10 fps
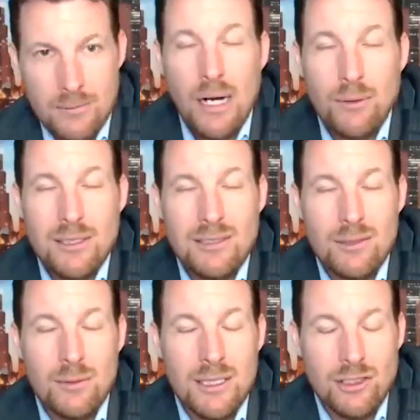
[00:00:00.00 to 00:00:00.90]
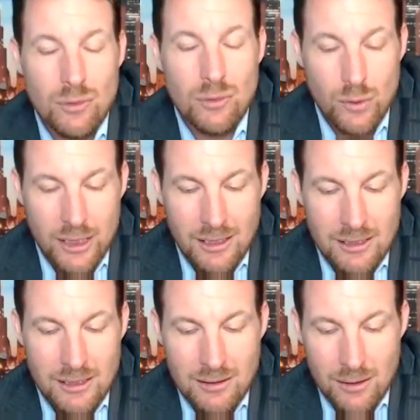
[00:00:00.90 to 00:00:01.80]
want to see the one that you're working
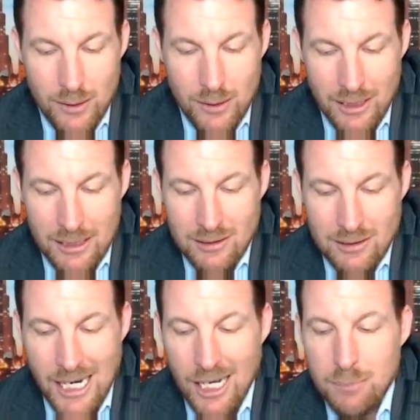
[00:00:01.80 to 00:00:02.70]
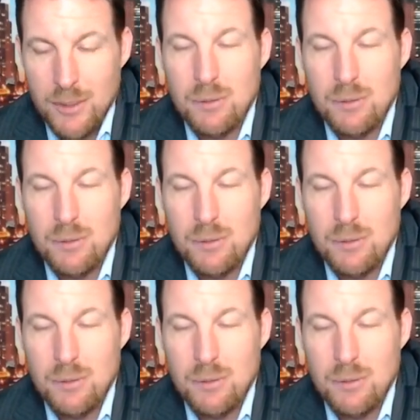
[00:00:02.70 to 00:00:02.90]
on so that we can actually help you.